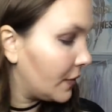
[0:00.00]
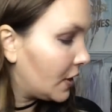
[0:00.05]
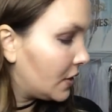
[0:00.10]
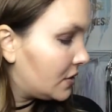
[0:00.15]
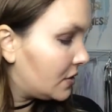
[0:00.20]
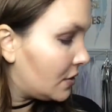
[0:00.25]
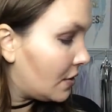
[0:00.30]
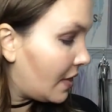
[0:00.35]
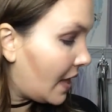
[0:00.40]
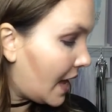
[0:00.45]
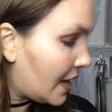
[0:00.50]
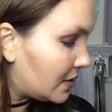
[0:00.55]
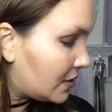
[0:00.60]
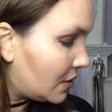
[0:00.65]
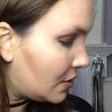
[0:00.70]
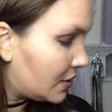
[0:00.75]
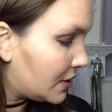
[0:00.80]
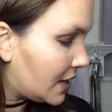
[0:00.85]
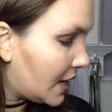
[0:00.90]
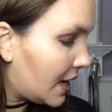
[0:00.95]
So that's
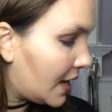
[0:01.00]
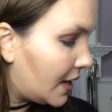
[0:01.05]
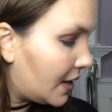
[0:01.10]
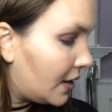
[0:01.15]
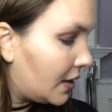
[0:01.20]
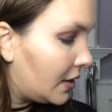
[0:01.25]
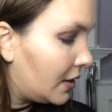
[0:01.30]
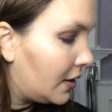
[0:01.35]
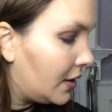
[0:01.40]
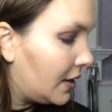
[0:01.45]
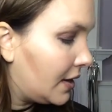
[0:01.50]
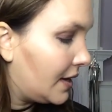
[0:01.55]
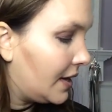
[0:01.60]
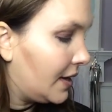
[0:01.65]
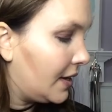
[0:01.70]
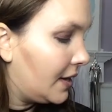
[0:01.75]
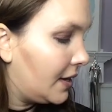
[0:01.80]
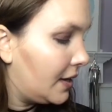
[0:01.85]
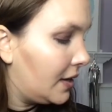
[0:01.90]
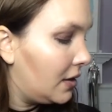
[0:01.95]
all done.
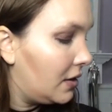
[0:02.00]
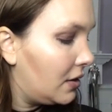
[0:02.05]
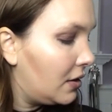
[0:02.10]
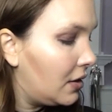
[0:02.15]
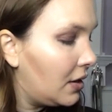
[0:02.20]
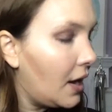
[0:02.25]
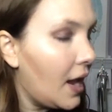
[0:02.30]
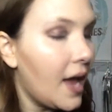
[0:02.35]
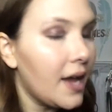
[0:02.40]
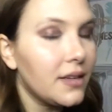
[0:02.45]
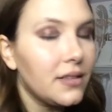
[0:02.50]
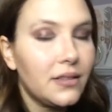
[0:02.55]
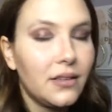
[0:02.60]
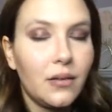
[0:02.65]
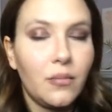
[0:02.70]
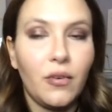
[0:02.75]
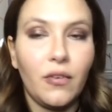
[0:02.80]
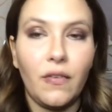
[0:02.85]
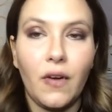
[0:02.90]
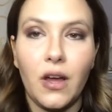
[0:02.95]
Next
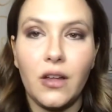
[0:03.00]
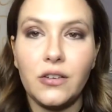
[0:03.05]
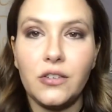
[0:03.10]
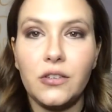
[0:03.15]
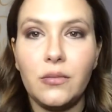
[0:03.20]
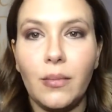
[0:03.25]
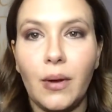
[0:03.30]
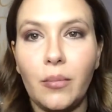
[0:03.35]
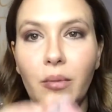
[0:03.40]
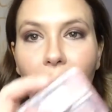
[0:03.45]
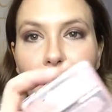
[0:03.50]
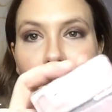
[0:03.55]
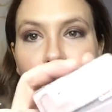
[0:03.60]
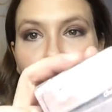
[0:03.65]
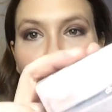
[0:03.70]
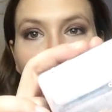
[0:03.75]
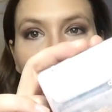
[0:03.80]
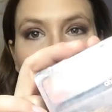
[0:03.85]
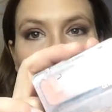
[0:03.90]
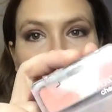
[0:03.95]
I move on to my
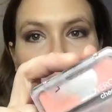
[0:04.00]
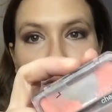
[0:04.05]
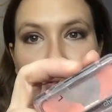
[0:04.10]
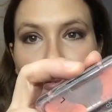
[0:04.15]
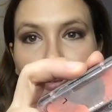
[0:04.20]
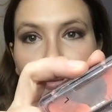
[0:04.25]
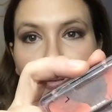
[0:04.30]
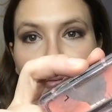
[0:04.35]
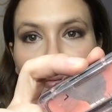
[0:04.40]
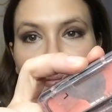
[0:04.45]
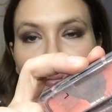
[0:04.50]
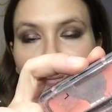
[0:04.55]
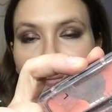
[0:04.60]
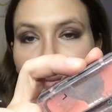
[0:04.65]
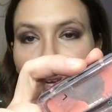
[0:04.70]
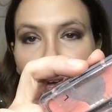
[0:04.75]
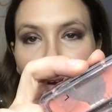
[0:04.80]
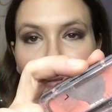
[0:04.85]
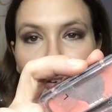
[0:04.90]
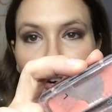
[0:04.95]
blush.
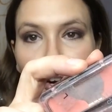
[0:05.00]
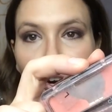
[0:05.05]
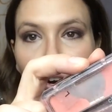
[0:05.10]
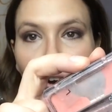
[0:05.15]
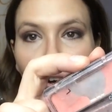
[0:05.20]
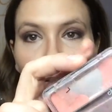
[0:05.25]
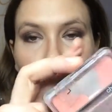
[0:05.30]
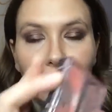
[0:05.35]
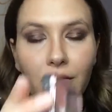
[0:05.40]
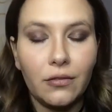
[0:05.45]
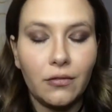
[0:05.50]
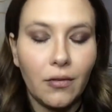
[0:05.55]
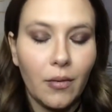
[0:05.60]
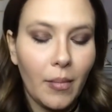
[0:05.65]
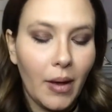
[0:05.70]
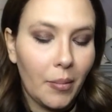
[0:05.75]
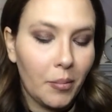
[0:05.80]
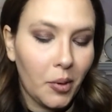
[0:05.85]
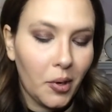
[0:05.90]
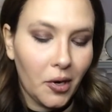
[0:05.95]
CoverGirl,
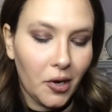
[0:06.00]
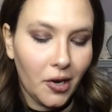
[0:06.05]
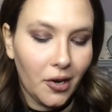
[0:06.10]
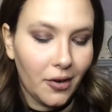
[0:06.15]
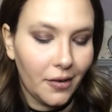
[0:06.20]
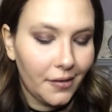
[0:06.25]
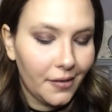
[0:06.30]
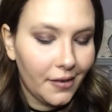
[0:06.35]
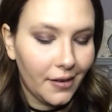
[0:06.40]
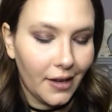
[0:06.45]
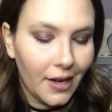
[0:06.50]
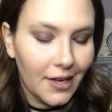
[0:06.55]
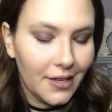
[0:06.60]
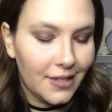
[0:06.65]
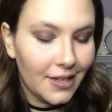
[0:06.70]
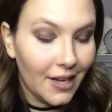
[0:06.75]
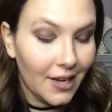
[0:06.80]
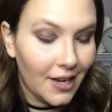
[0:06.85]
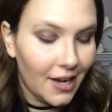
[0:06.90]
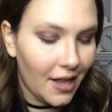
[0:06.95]
remember, I
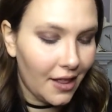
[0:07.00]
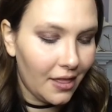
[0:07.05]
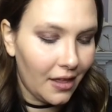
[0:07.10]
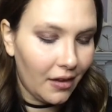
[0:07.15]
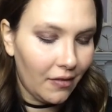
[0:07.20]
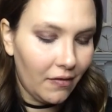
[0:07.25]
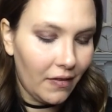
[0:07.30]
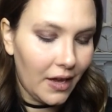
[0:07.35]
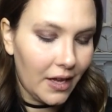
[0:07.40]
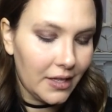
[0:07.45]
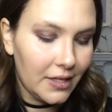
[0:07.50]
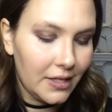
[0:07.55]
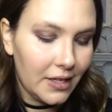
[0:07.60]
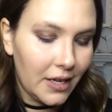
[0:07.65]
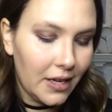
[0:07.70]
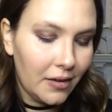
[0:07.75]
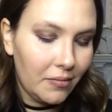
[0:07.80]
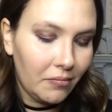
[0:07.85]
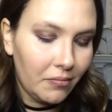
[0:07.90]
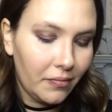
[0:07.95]
said nothing
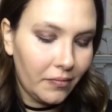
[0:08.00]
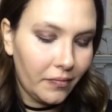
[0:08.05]
fancy.